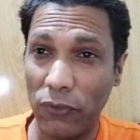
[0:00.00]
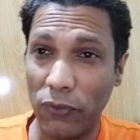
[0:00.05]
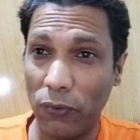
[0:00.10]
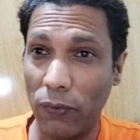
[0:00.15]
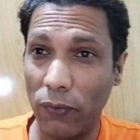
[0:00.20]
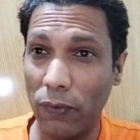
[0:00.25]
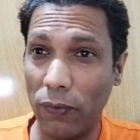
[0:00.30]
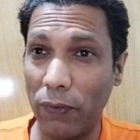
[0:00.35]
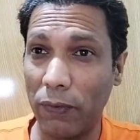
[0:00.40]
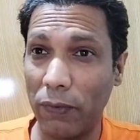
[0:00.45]

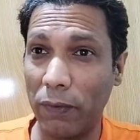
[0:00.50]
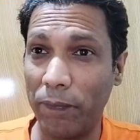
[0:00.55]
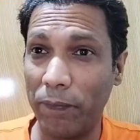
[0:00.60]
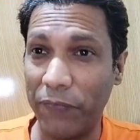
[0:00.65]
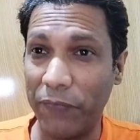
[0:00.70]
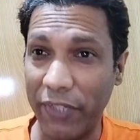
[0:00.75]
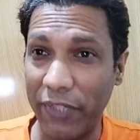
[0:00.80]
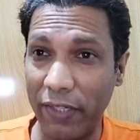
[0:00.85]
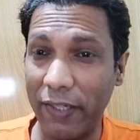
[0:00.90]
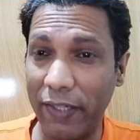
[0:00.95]
So
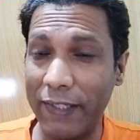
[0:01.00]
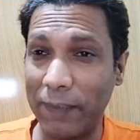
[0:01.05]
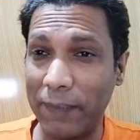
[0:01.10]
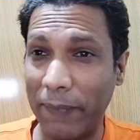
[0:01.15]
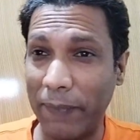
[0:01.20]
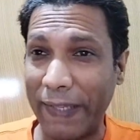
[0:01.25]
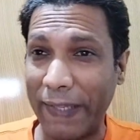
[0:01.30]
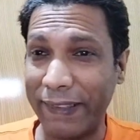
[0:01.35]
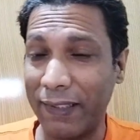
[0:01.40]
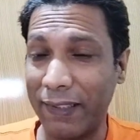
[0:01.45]
there is
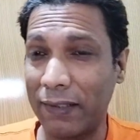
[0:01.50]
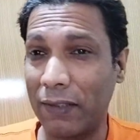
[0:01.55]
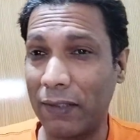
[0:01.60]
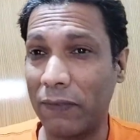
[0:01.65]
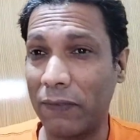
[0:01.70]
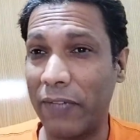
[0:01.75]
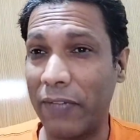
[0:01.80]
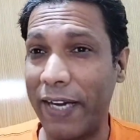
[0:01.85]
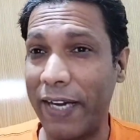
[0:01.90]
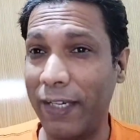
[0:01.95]
presence
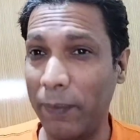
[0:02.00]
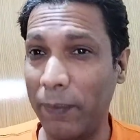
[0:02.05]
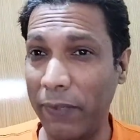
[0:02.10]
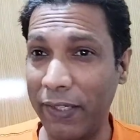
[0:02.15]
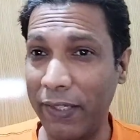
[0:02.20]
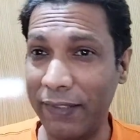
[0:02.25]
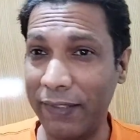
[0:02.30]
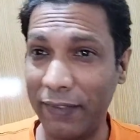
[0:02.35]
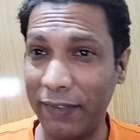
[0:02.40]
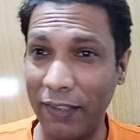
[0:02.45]
of
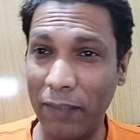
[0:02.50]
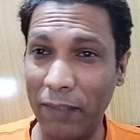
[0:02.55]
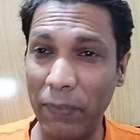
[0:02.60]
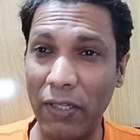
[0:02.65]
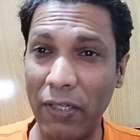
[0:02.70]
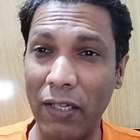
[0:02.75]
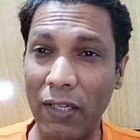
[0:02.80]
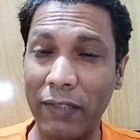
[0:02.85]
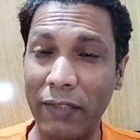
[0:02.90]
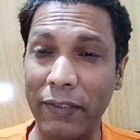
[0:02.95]
IDPs in
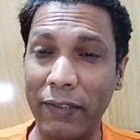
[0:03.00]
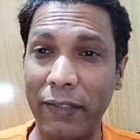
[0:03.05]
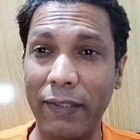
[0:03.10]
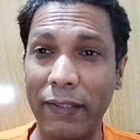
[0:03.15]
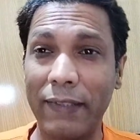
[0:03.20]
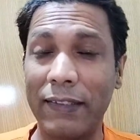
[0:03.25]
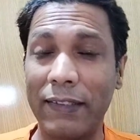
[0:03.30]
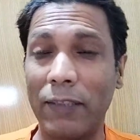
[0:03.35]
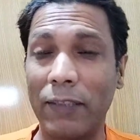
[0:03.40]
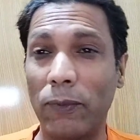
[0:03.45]
Ibnat, there
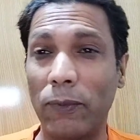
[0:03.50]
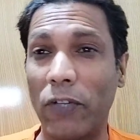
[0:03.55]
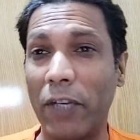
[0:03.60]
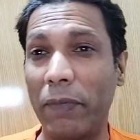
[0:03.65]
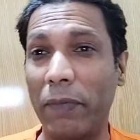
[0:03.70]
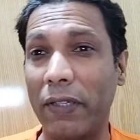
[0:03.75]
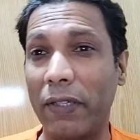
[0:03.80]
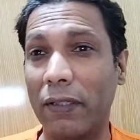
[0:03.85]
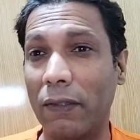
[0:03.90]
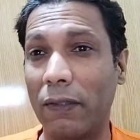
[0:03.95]
is
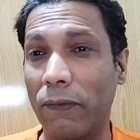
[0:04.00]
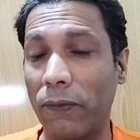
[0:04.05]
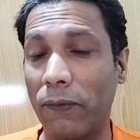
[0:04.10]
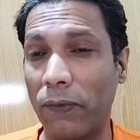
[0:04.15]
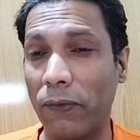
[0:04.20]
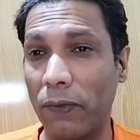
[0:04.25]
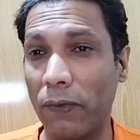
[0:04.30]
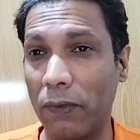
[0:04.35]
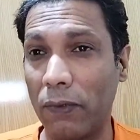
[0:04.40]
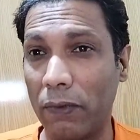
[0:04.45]
deployment of
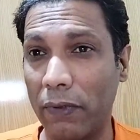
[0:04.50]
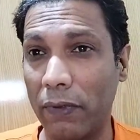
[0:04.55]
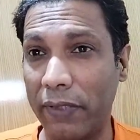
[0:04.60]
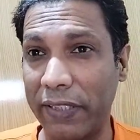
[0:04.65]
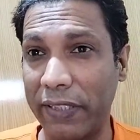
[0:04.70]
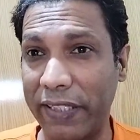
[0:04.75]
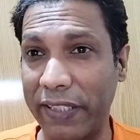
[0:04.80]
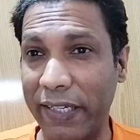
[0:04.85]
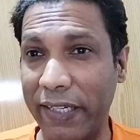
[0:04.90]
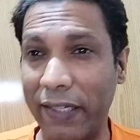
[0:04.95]

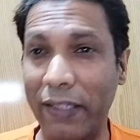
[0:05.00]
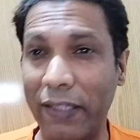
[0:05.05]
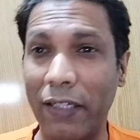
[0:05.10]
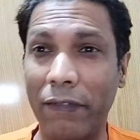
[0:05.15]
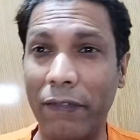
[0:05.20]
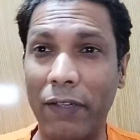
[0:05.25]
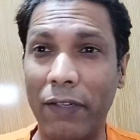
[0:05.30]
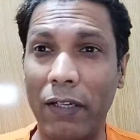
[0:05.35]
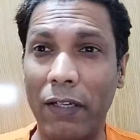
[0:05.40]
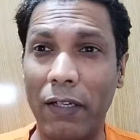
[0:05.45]

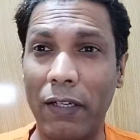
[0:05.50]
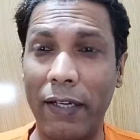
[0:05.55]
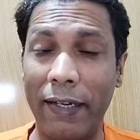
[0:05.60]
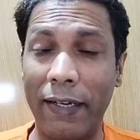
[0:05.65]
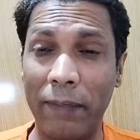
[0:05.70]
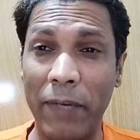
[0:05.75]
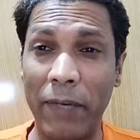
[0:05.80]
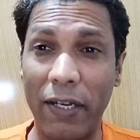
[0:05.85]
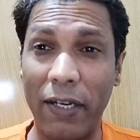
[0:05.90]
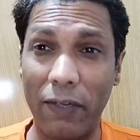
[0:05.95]
ENDF
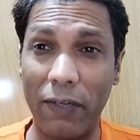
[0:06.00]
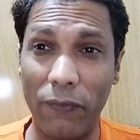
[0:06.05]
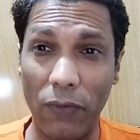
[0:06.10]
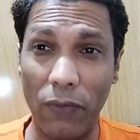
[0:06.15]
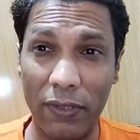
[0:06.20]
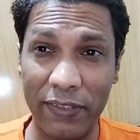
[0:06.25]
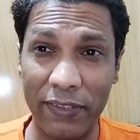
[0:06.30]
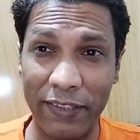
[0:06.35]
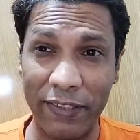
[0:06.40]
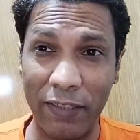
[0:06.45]
and Amhara
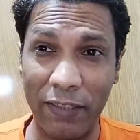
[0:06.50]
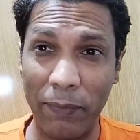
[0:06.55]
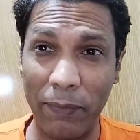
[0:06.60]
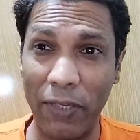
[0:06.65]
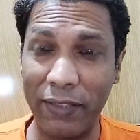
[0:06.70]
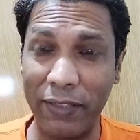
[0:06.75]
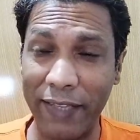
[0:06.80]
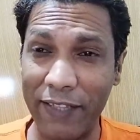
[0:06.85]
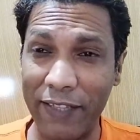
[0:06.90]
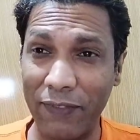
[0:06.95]
force in
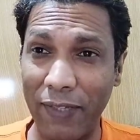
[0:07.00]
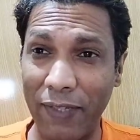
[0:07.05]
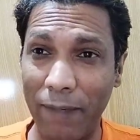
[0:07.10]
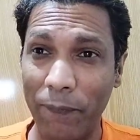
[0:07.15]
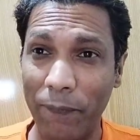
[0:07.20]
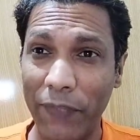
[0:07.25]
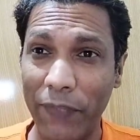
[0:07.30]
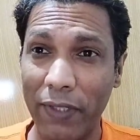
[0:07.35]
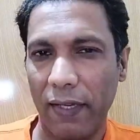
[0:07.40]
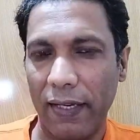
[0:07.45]
Ibnat as
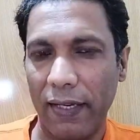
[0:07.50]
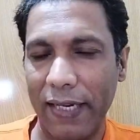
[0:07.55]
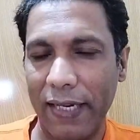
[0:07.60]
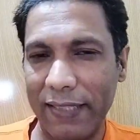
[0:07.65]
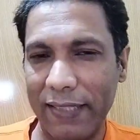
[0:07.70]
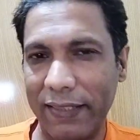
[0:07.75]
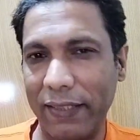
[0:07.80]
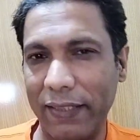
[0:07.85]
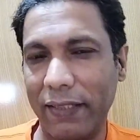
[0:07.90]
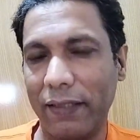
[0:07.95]
well.
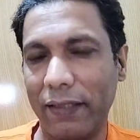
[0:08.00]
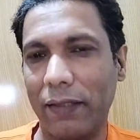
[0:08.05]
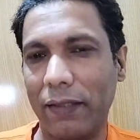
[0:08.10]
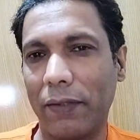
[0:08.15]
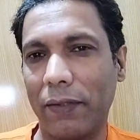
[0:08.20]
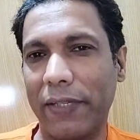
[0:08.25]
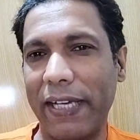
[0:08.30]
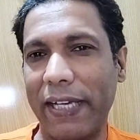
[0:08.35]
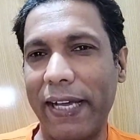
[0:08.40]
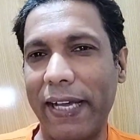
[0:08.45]
Let's see,
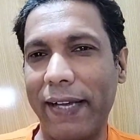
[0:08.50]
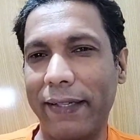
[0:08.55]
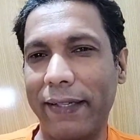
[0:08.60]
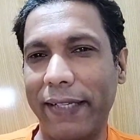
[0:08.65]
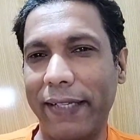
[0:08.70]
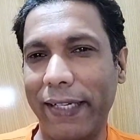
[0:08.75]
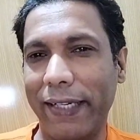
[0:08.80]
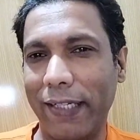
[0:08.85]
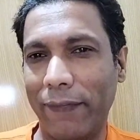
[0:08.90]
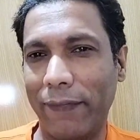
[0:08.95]
can
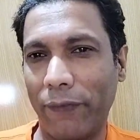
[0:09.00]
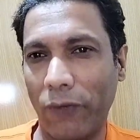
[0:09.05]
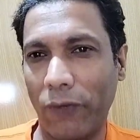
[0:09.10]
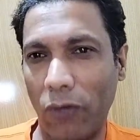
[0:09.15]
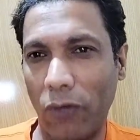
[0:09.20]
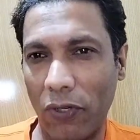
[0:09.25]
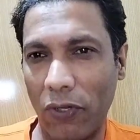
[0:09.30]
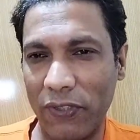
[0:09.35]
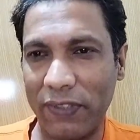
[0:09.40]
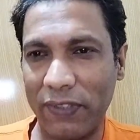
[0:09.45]
TDF
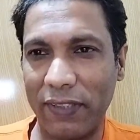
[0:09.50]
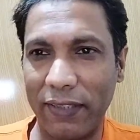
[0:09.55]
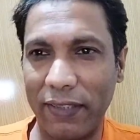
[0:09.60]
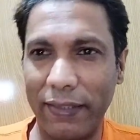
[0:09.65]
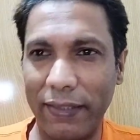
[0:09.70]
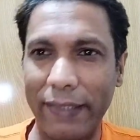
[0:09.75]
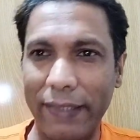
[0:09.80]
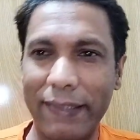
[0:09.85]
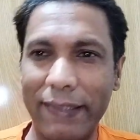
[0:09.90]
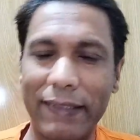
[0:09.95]
cross
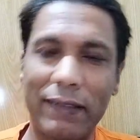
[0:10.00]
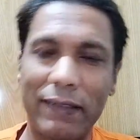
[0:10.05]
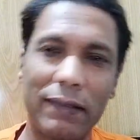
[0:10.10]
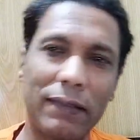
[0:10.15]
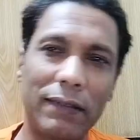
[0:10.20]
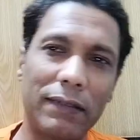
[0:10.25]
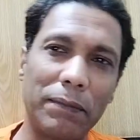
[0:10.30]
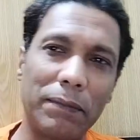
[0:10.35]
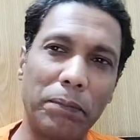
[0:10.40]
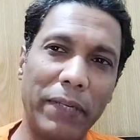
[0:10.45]

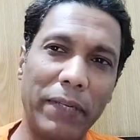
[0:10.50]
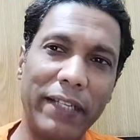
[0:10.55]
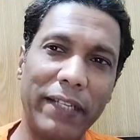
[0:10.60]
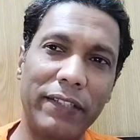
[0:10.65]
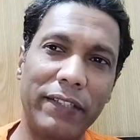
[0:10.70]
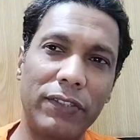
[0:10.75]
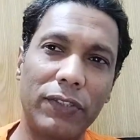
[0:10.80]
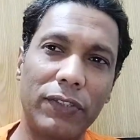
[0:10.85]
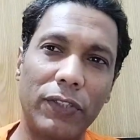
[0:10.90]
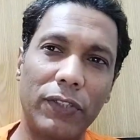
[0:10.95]
this
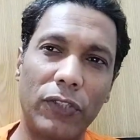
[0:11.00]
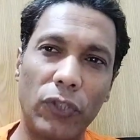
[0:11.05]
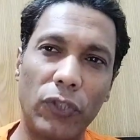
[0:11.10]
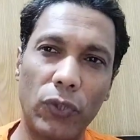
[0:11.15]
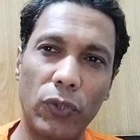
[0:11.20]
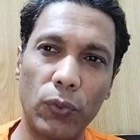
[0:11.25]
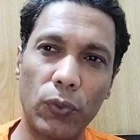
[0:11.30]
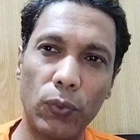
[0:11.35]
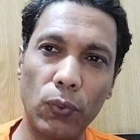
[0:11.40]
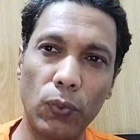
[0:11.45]
bridge
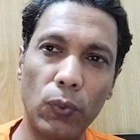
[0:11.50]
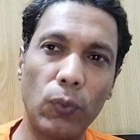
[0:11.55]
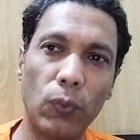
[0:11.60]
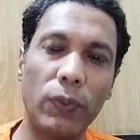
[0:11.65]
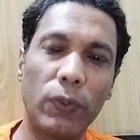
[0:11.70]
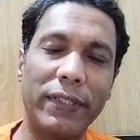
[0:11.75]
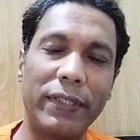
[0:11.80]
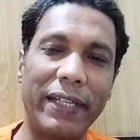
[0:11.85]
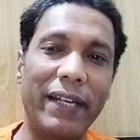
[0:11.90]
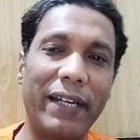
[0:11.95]

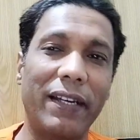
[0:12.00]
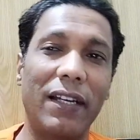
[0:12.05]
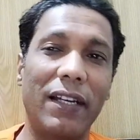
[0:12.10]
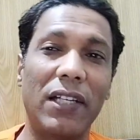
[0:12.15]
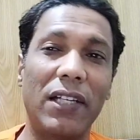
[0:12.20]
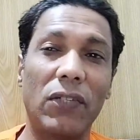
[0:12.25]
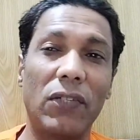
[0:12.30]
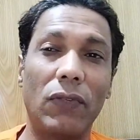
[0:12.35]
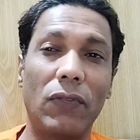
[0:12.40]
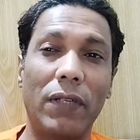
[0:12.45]
to take
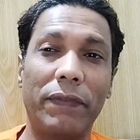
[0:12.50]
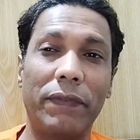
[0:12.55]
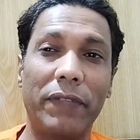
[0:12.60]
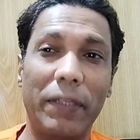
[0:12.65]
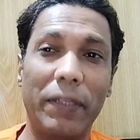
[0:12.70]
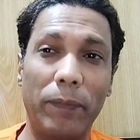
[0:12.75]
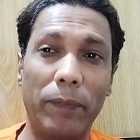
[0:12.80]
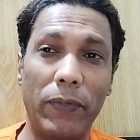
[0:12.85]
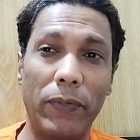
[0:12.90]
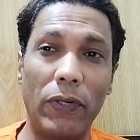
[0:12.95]
control of
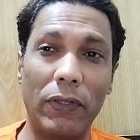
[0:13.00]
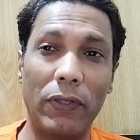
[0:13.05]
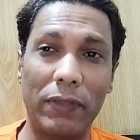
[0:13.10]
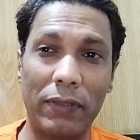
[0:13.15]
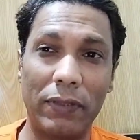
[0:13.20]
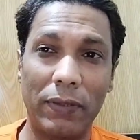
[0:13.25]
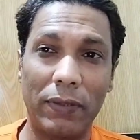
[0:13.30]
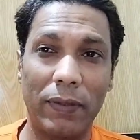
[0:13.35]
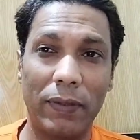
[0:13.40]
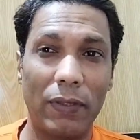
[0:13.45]

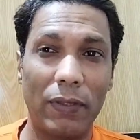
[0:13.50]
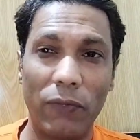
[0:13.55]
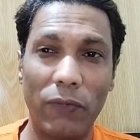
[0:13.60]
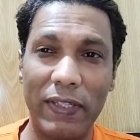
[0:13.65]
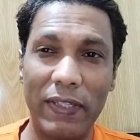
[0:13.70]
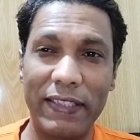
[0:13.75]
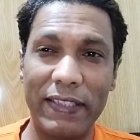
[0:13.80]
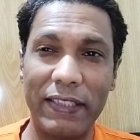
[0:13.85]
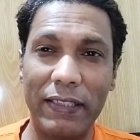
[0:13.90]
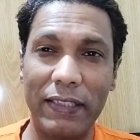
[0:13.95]
Ibnat?
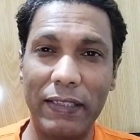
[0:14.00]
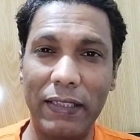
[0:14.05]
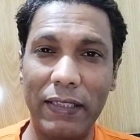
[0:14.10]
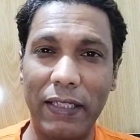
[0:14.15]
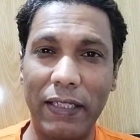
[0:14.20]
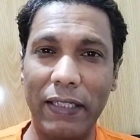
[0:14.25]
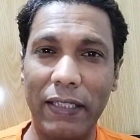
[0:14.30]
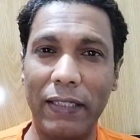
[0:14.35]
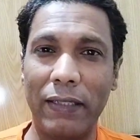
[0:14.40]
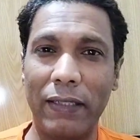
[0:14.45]
We'll see
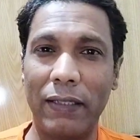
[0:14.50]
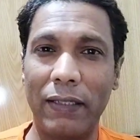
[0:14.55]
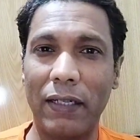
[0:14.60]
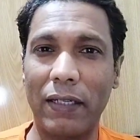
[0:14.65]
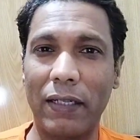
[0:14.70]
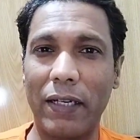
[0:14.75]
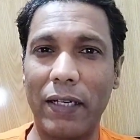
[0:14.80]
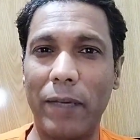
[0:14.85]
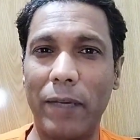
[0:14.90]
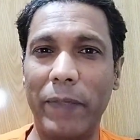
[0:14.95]
in
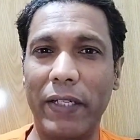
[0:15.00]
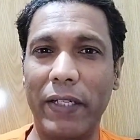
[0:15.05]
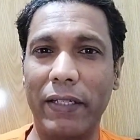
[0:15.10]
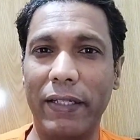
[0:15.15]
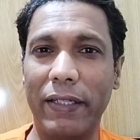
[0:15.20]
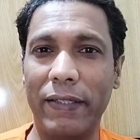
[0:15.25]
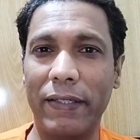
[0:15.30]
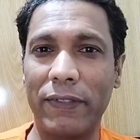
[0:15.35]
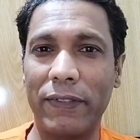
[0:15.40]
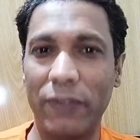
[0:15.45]
coming
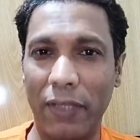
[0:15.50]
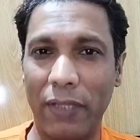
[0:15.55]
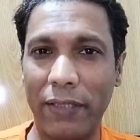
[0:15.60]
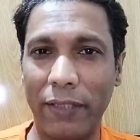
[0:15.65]
days.